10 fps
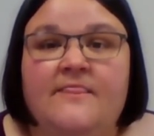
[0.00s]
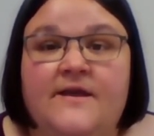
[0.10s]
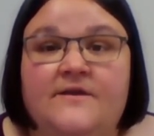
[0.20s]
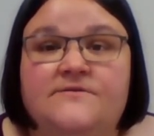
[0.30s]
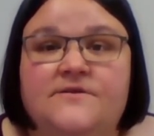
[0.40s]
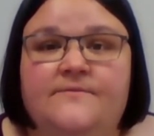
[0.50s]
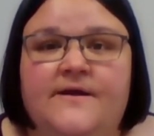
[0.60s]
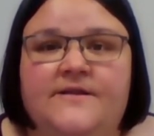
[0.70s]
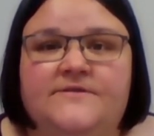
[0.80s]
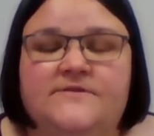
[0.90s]
"Thank you so
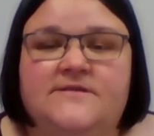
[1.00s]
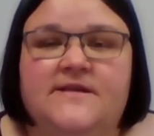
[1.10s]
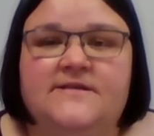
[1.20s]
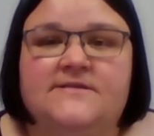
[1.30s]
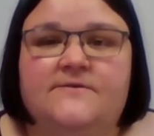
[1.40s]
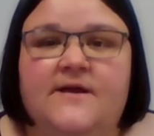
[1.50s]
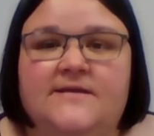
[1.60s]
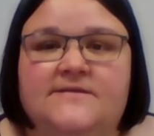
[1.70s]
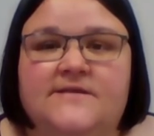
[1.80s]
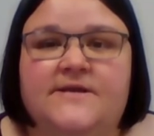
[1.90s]
much for sitting so
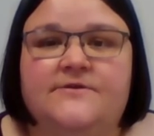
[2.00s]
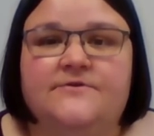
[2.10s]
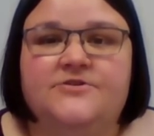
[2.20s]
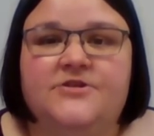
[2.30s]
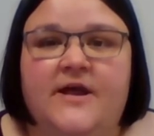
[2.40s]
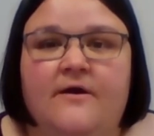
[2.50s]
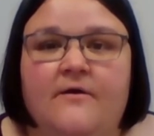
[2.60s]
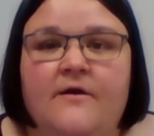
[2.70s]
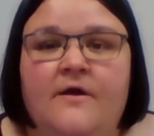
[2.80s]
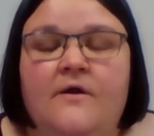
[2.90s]
nicely in your
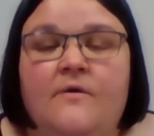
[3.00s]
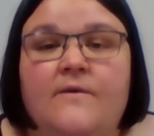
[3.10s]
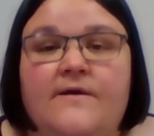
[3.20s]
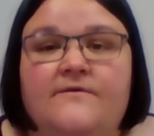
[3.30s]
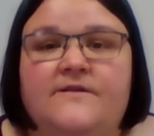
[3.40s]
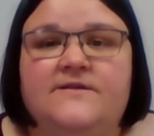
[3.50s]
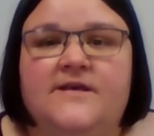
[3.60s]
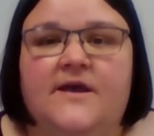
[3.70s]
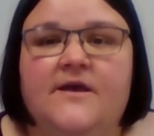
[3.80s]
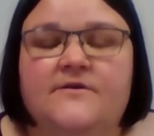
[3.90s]
chair," rather than
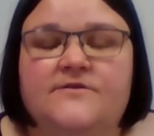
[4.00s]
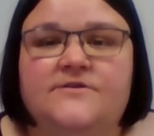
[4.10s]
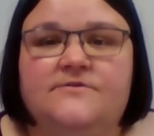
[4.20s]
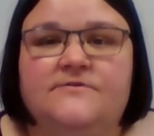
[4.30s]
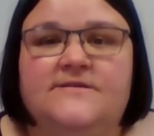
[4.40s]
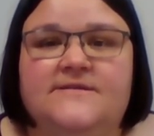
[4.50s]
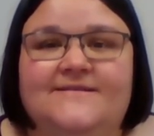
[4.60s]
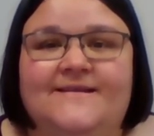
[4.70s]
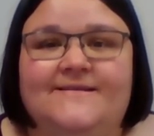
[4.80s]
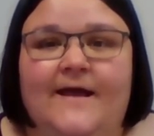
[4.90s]
telling your student to
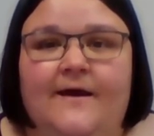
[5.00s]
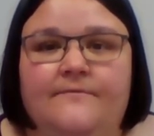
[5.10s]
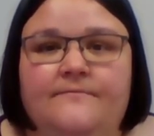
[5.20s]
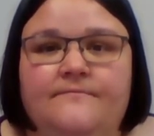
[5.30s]
sit down.